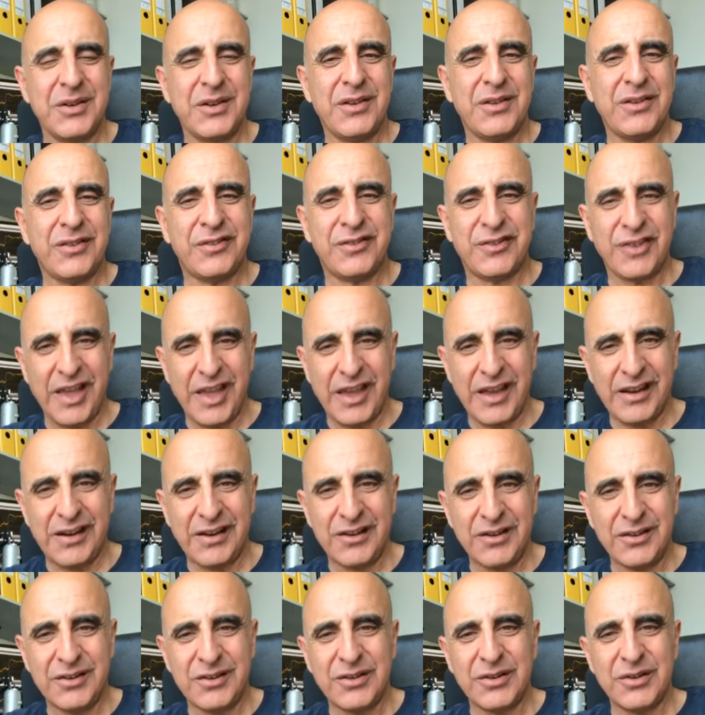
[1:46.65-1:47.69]
sale
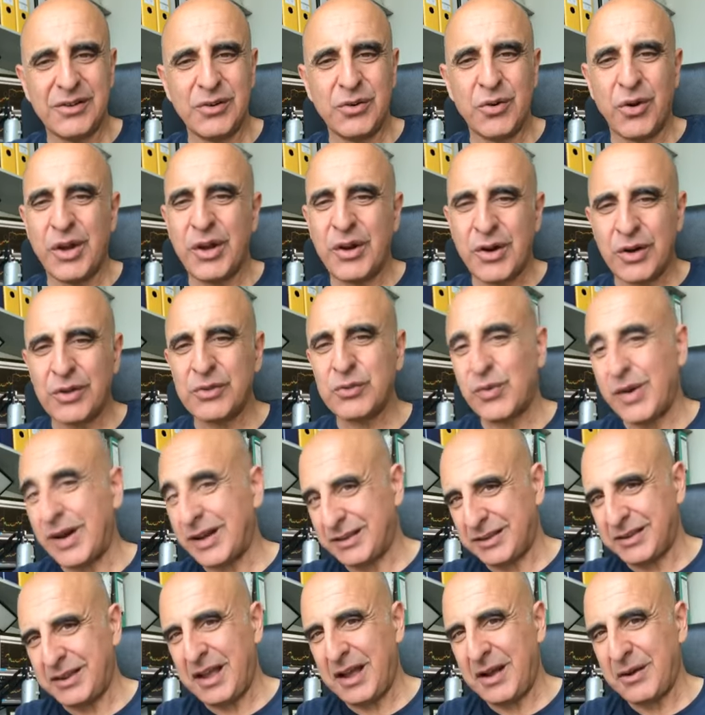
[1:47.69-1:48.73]
going on
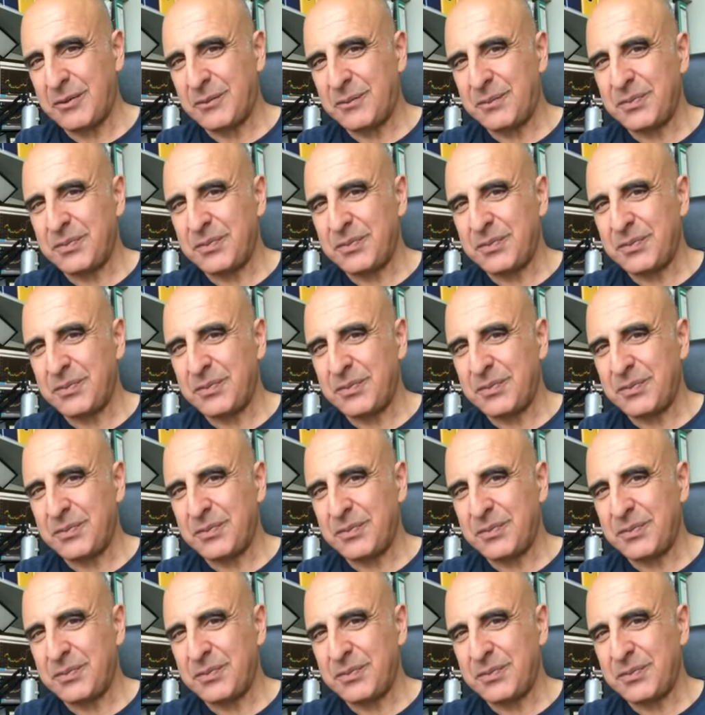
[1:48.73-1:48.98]
right now.